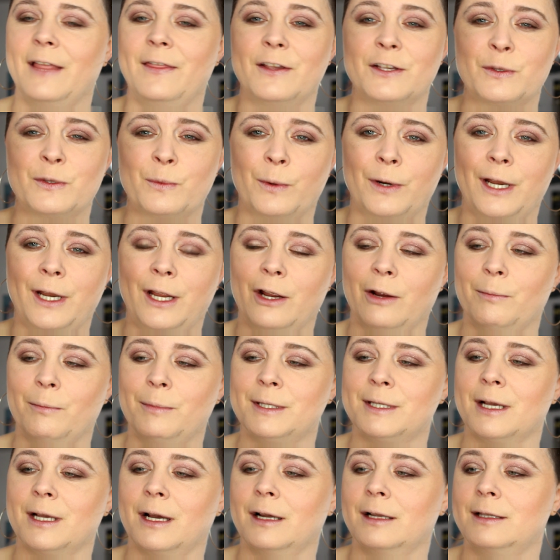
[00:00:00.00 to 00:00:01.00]
And this one here,
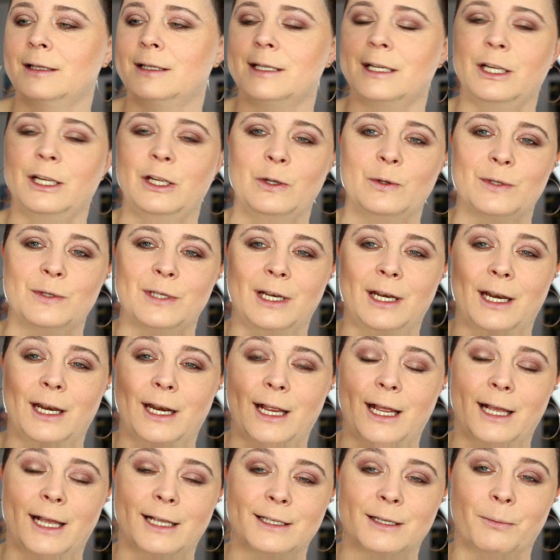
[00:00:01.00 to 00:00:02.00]
besides using
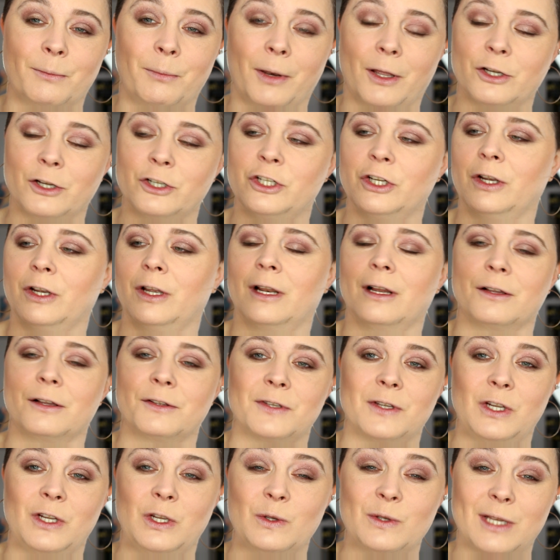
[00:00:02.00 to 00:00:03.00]
it as a blush, you could
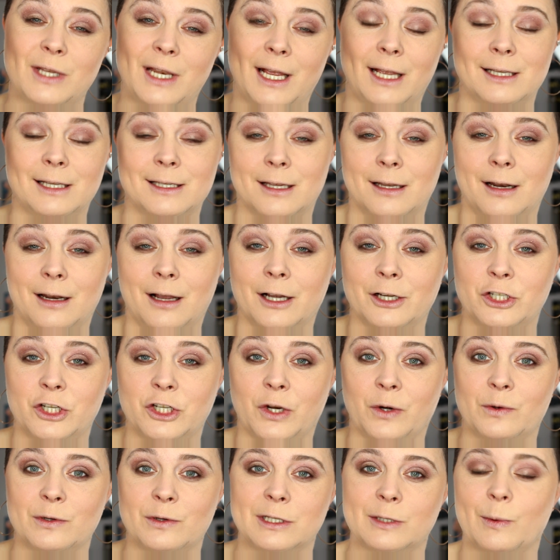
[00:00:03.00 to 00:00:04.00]
also use it as an
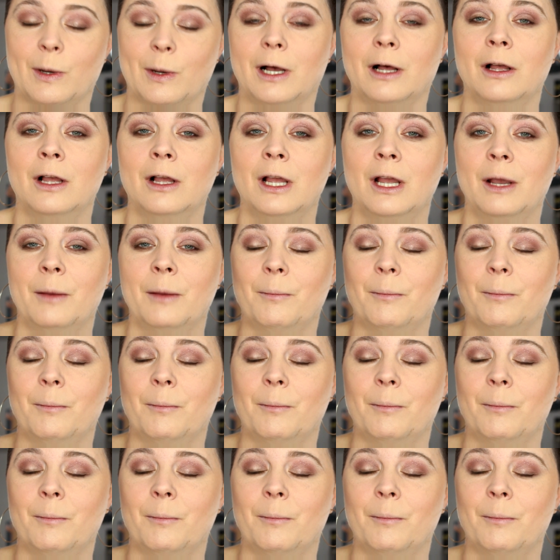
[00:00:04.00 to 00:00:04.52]
eyeshadow as well,